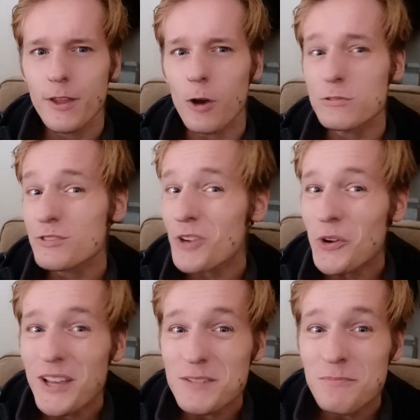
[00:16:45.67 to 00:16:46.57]
Also known
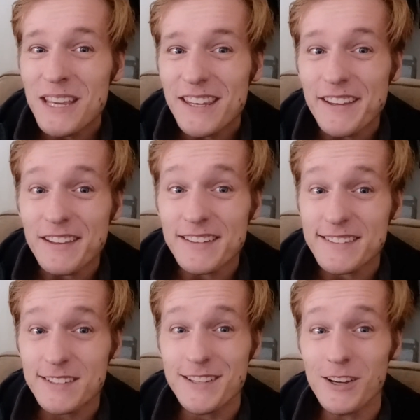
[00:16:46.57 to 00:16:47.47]
as
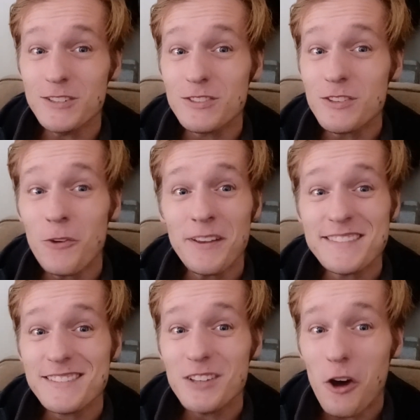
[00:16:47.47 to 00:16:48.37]
Meaningless. Also known
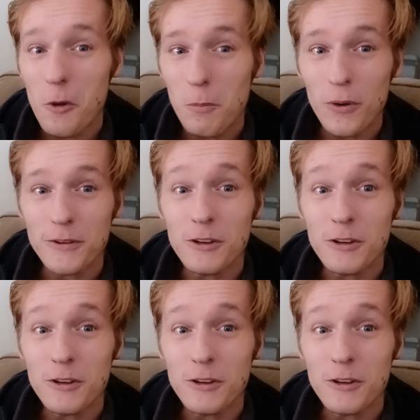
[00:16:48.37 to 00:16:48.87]
as Docboy.